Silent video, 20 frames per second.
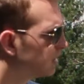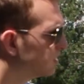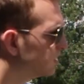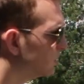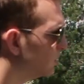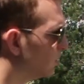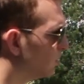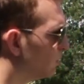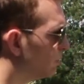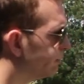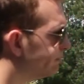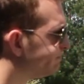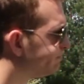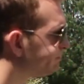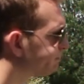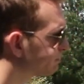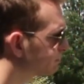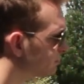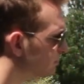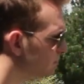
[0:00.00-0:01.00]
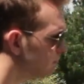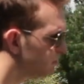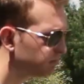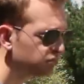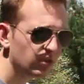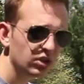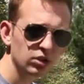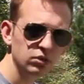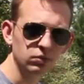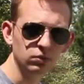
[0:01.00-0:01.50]
So
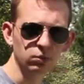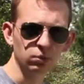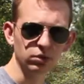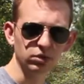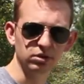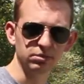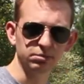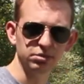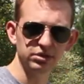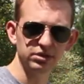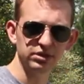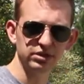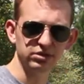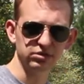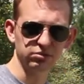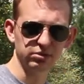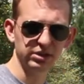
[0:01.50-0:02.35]
we're going to put this